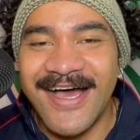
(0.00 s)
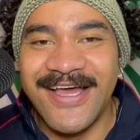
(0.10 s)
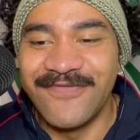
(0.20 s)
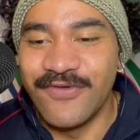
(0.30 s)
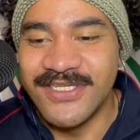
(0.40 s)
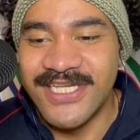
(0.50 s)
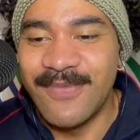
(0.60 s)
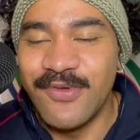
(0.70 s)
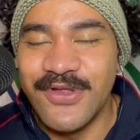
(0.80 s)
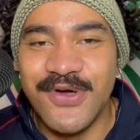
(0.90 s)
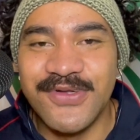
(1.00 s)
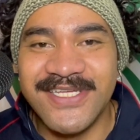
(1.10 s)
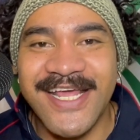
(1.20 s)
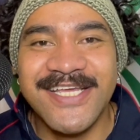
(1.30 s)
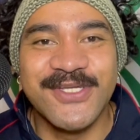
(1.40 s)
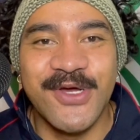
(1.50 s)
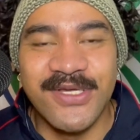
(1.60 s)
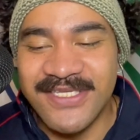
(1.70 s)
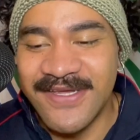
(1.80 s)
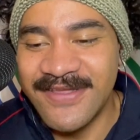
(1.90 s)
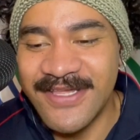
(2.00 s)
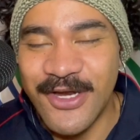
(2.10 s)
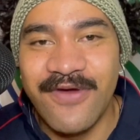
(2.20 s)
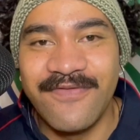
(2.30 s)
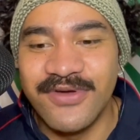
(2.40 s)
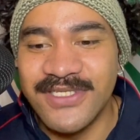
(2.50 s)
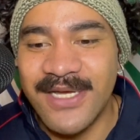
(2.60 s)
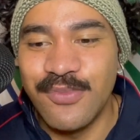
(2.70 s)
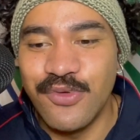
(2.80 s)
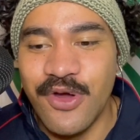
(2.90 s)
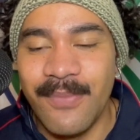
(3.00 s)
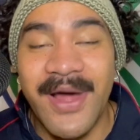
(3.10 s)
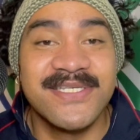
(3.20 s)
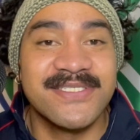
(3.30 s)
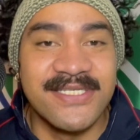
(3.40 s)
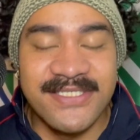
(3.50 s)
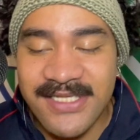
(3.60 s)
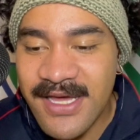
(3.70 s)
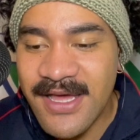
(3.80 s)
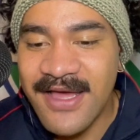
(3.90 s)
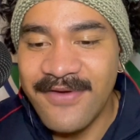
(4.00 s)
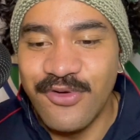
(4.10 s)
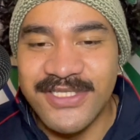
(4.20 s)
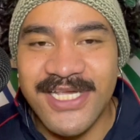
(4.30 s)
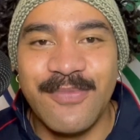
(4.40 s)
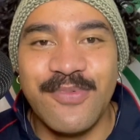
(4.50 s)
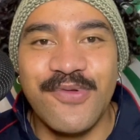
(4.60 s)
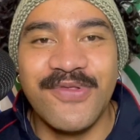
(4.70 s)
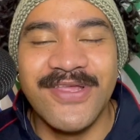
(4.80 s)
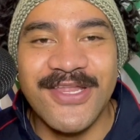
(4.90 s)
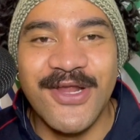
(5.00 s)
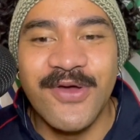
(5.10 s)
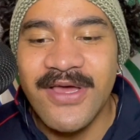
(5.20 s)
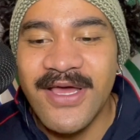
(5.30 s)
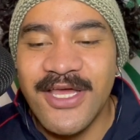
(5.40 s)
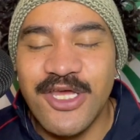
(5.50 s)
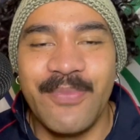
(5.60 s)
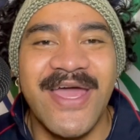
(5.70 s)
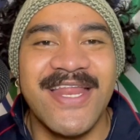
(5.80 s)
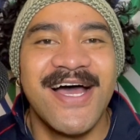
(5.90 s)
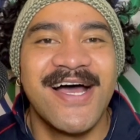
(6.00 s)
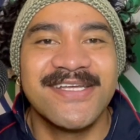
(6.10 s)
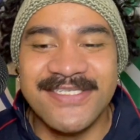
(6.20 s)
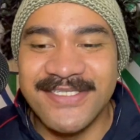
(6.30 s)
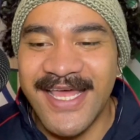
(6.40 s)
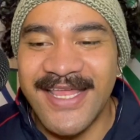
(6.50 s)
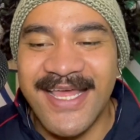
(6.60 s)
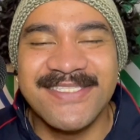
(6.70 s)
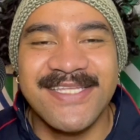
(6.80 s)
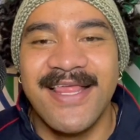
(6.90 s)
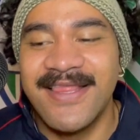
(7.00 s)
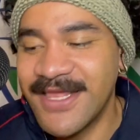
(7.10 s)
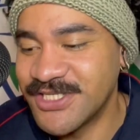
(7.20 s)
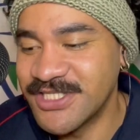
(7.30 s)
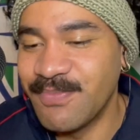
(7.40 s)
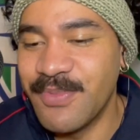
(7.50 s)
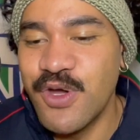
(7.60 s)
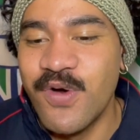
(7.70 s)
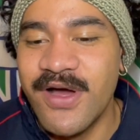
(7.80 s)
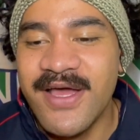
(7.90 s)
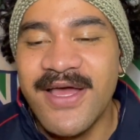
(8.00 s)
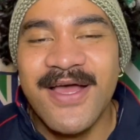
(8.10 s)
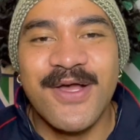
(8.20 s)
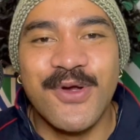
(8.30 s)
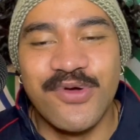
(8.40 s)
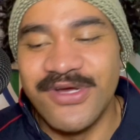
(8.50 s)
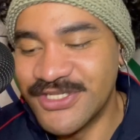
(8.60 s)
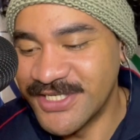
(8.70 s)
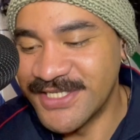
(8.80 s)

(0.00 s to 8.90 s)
for example, your Tedesco's, for example, your Munsters, for example, your Payne Haas's. That's talent. That's just pure grit.